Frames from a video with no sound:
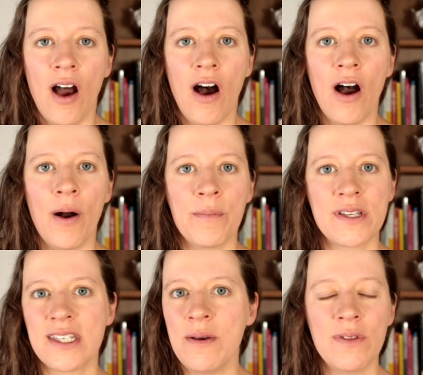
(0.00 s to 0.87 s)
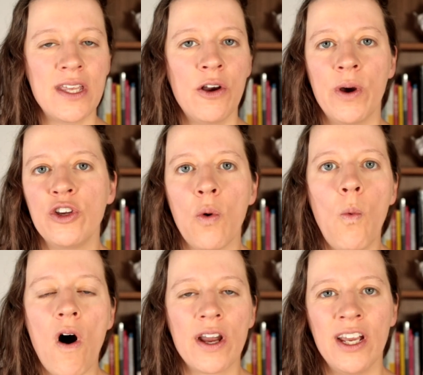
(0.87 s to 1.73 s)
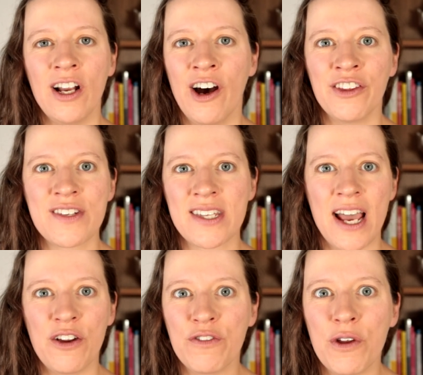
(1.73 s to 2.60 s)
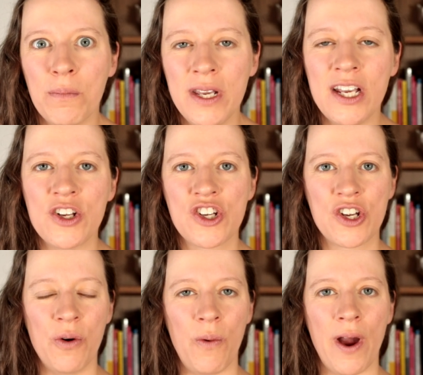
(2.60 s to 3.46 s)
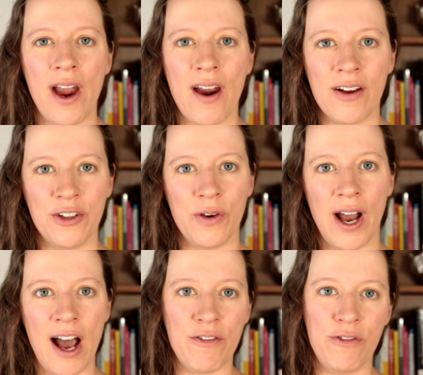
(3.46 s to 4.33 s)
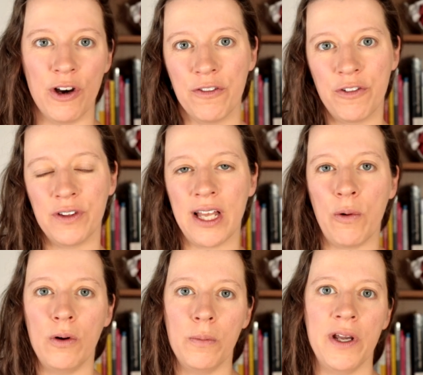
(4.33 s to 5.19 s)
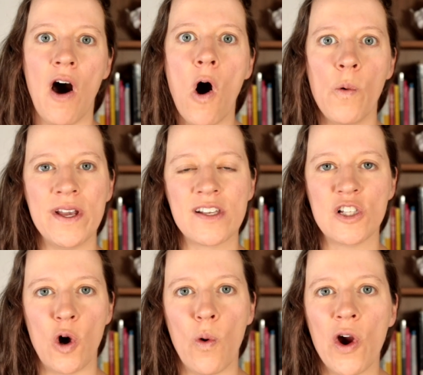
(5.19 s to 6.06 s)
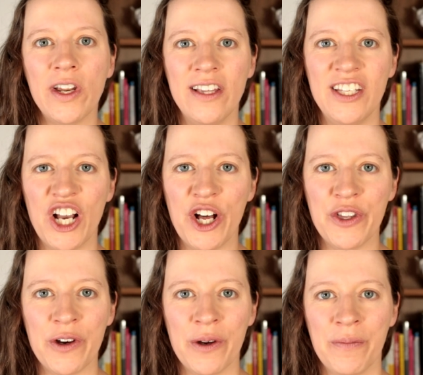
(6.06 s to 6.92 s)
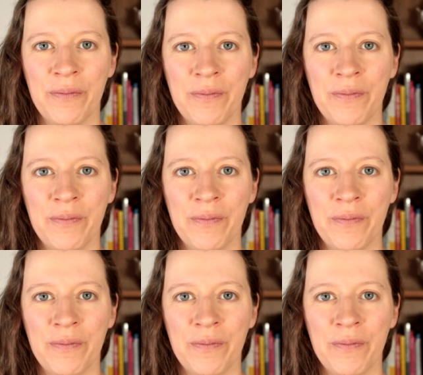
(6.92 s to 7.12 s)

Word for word: Um, same thing when you're walking on the side of the beach where you have one foot that will be always lower than the other.